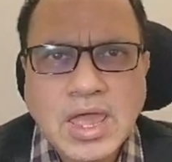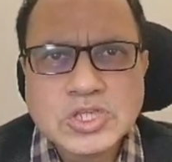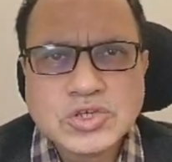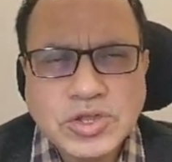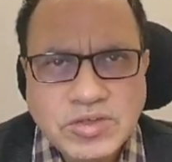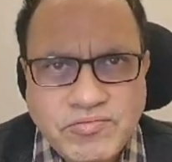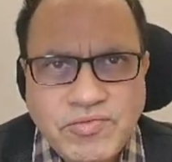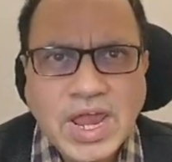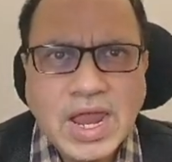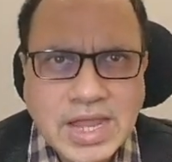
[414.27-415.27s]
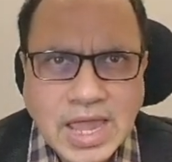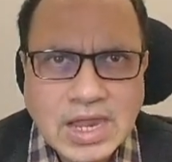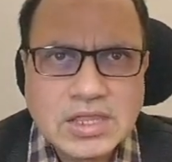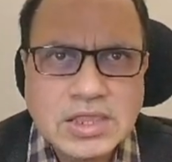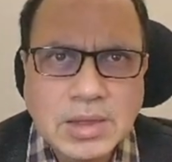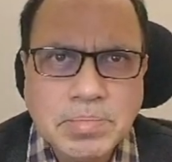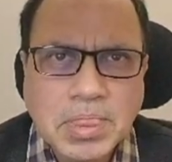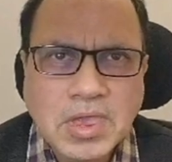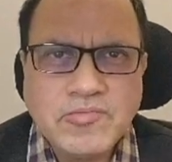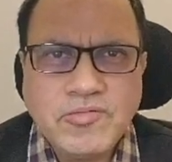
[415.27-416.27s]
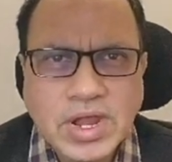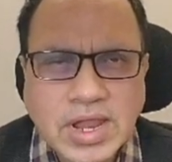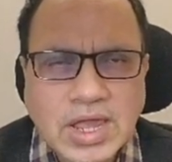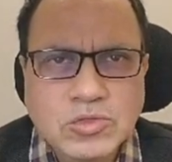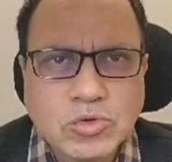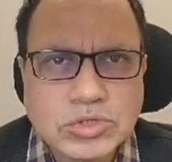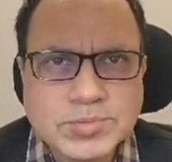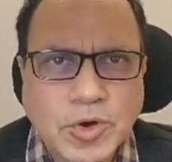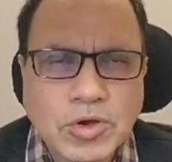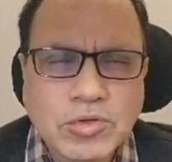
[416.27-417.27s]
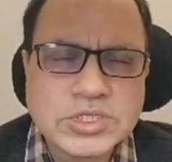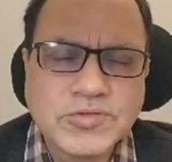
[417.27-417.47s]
So if we attack them, if we attack those modules,